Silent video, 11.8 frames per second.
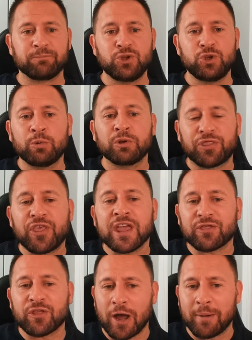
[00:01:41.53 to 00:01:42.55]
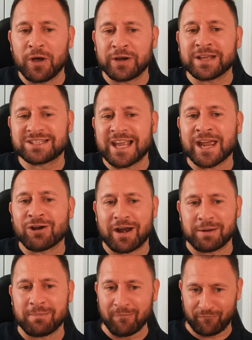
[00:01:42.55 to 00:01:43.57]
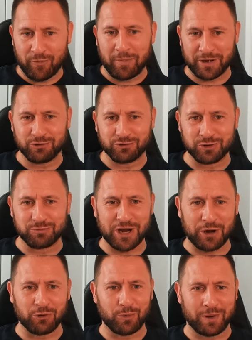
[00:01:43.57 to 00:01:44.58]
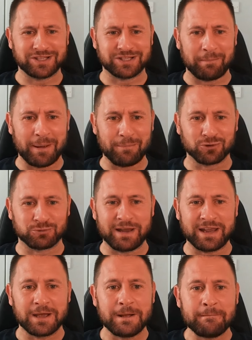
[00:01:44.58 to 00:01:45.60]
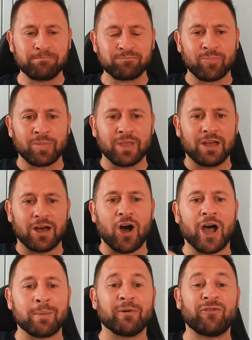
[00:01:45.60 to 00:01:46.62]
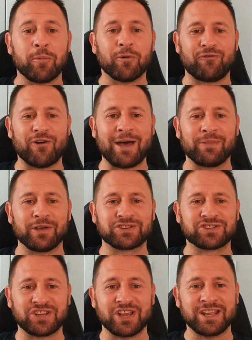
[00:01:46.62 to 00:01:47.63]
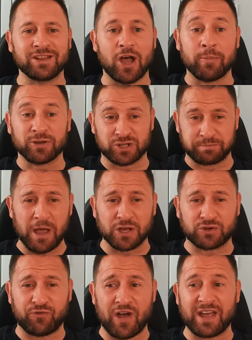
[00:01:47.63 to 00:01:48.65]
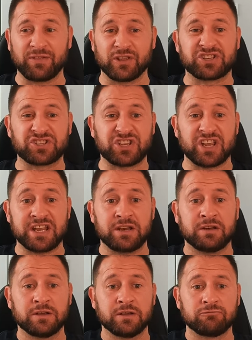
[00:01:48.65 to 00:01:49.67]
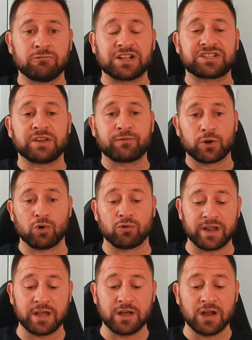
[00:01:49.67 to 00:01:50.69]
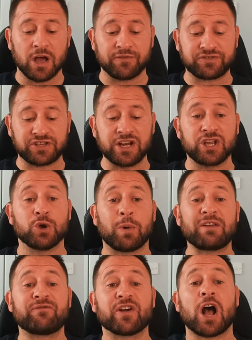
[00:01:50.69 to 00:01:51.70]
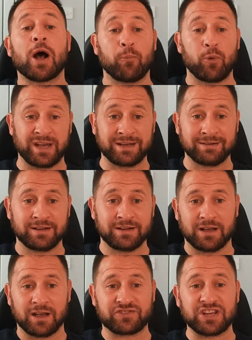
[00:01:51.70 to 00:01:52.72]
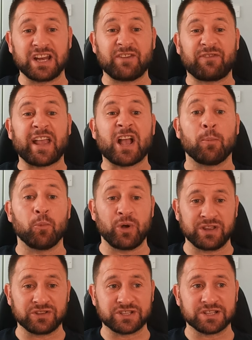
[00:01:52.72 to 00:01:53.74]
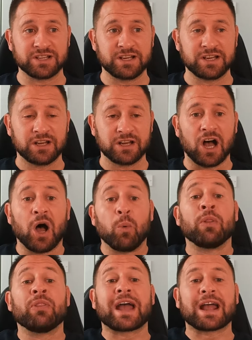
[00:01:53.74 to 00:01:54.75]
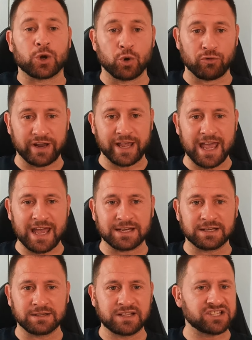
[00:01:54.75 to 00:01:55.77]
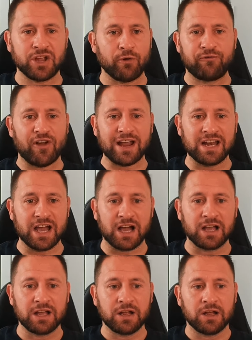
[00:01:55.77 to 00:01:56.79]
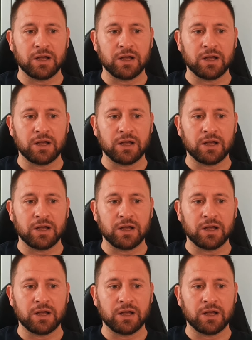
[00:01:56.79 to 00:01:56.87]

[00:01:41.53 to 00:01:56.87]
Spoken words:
You would think that I'm earning 10 grand a month for my YouTube channel the way some people speak. I am a football fan that has seen, I'm a Spurs fan that has seen relative glory. I've seen a UEFA Cup win. I've seen FA Cup wins. I want that glory again. There's no failure.